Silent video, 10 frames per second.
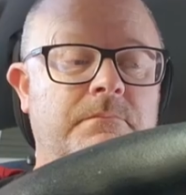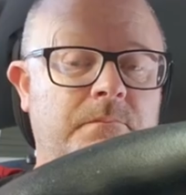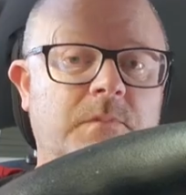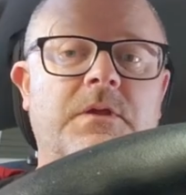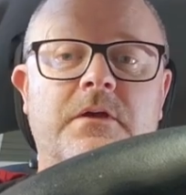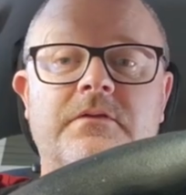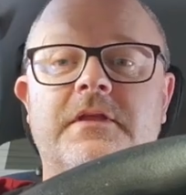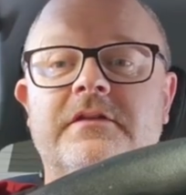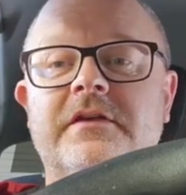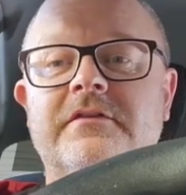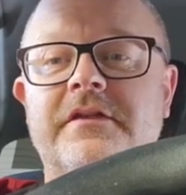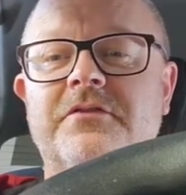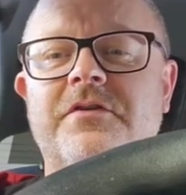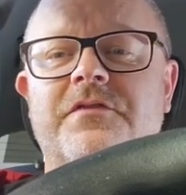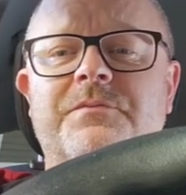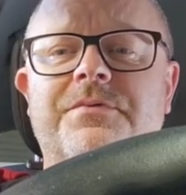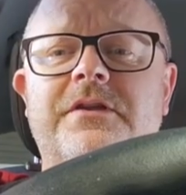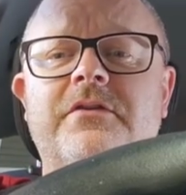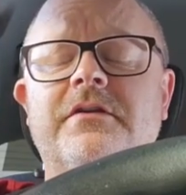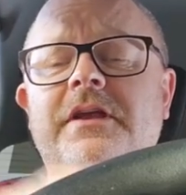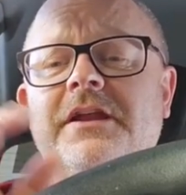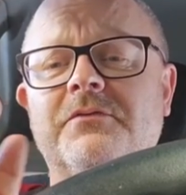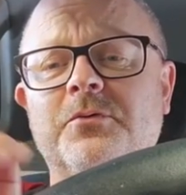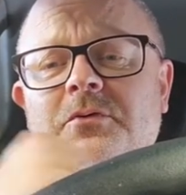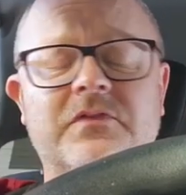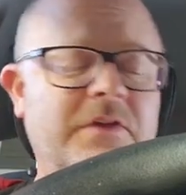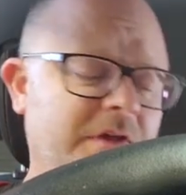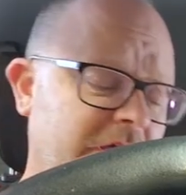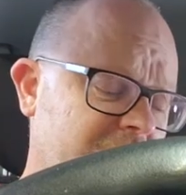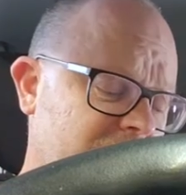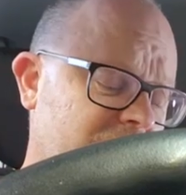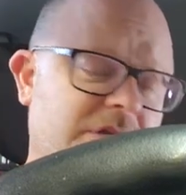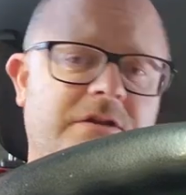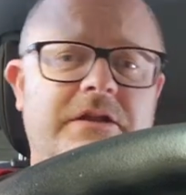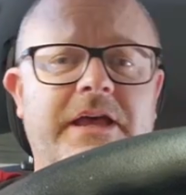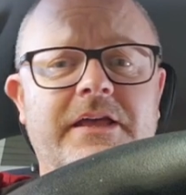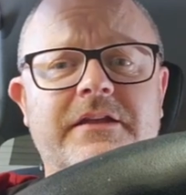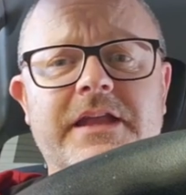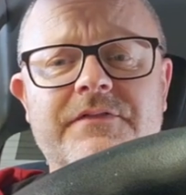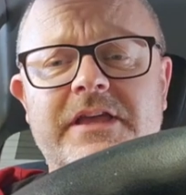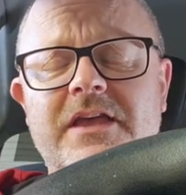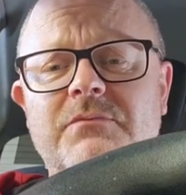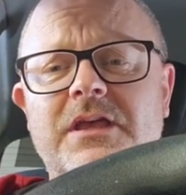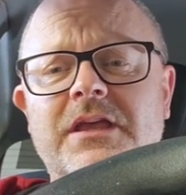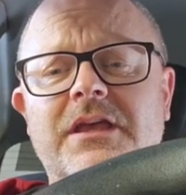Okay, so that sounds like the traffic's pretty good, and of course she can navigate me